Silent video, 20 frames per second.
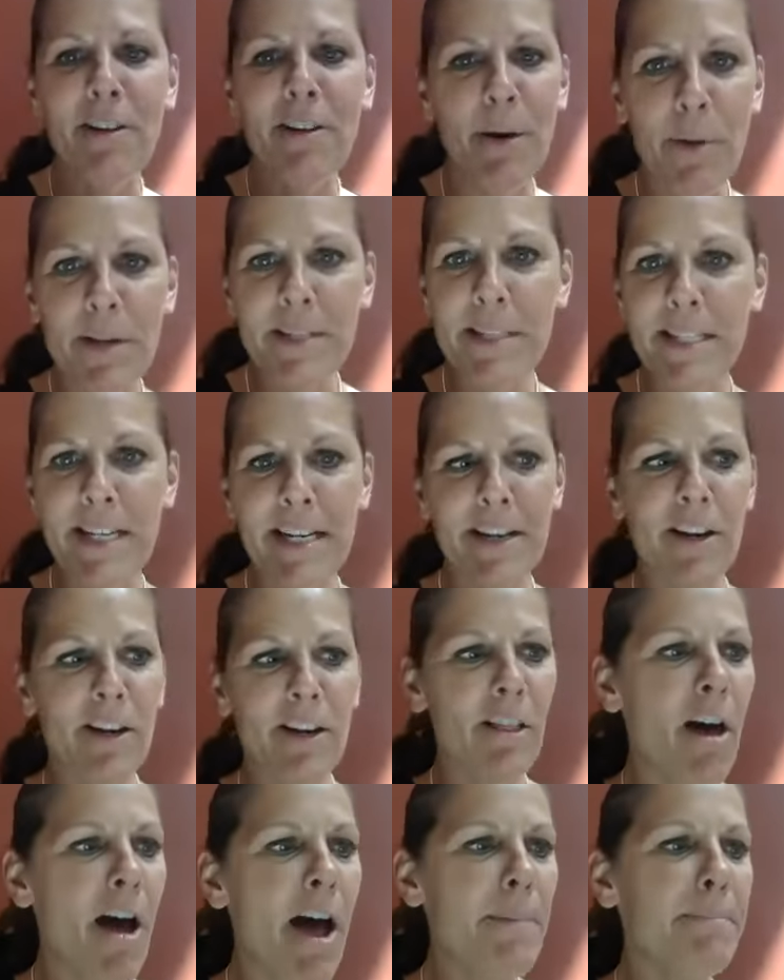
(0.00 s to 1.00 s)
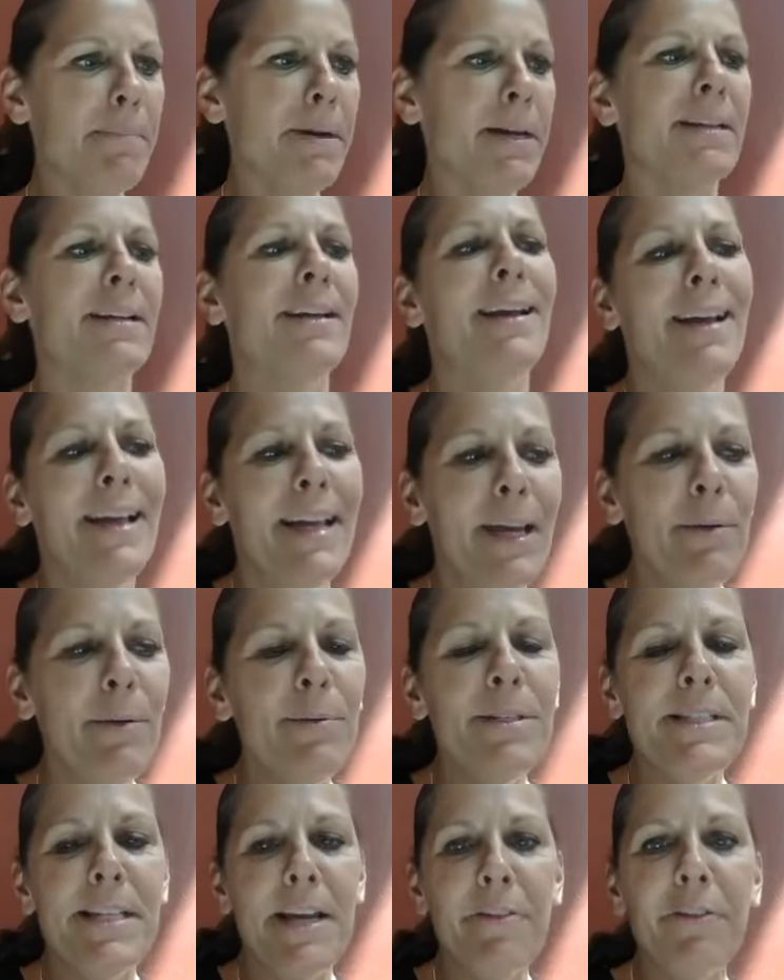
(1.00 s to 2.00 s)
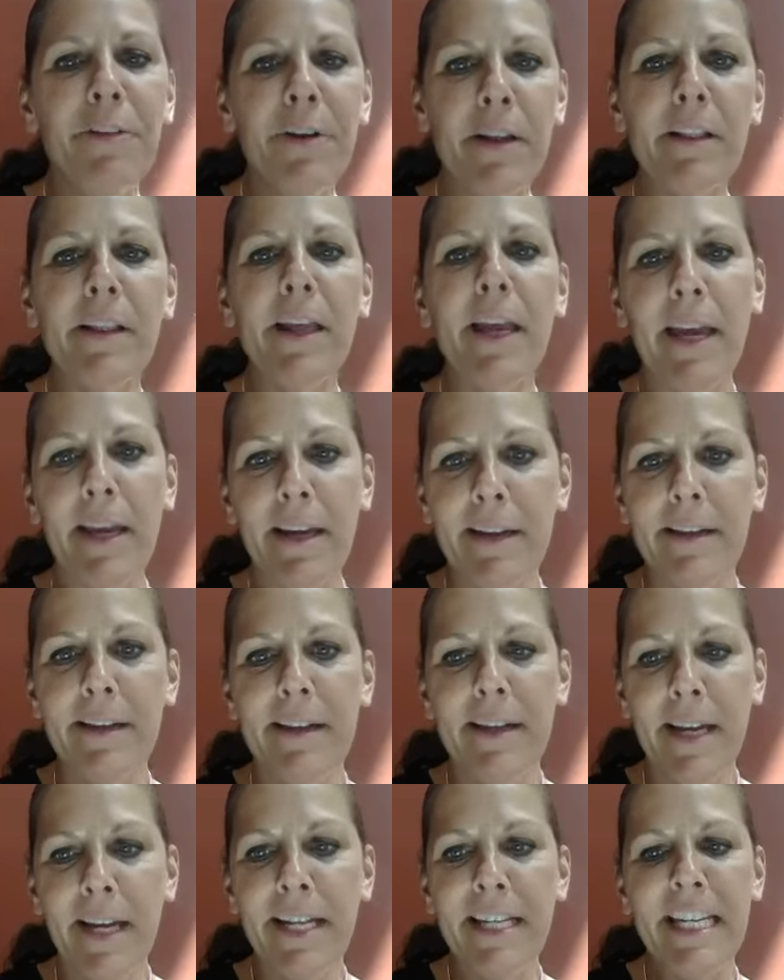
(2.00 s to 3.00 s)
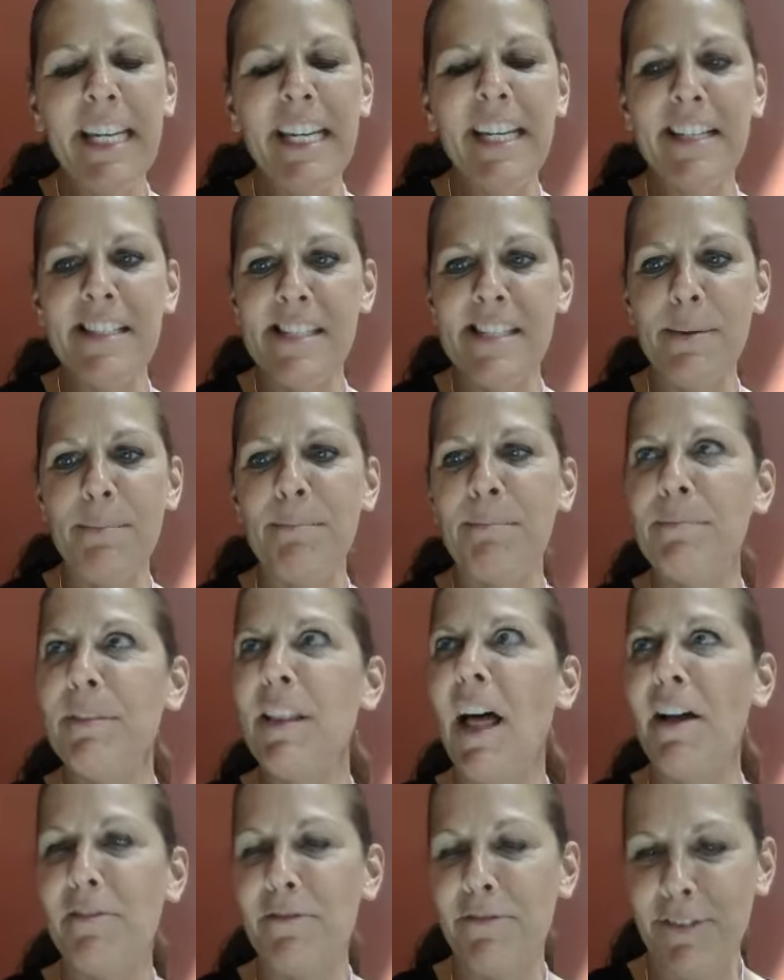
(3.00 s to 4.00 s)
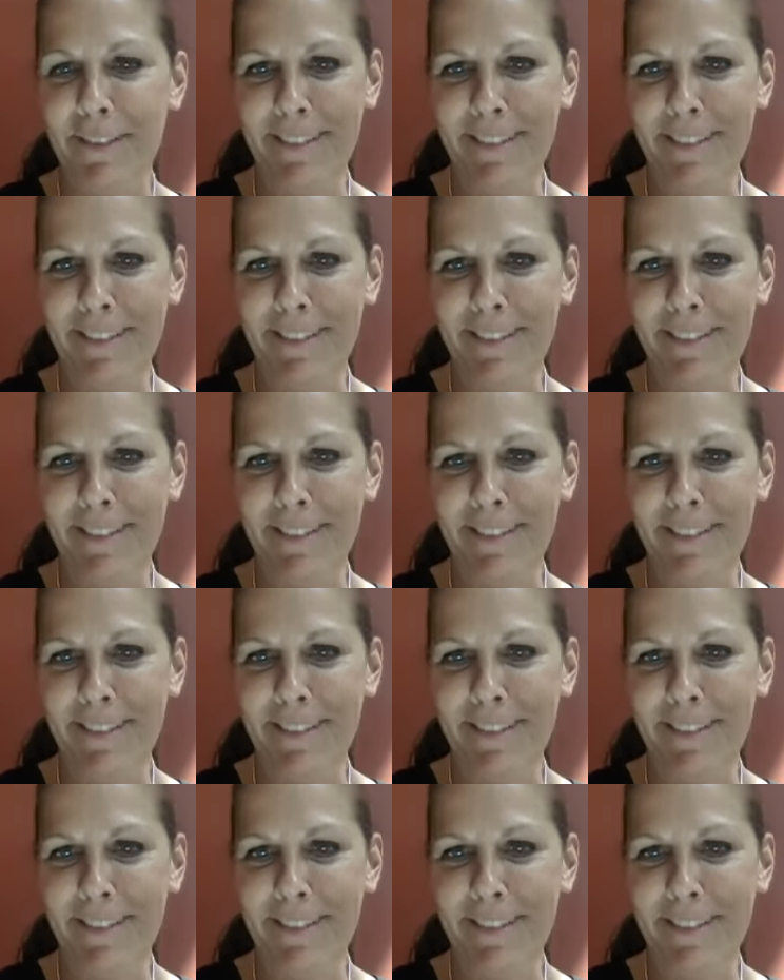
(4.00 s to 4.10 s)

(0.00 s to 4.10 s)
I wasn't in it a lot, but it was definitely it needed some love.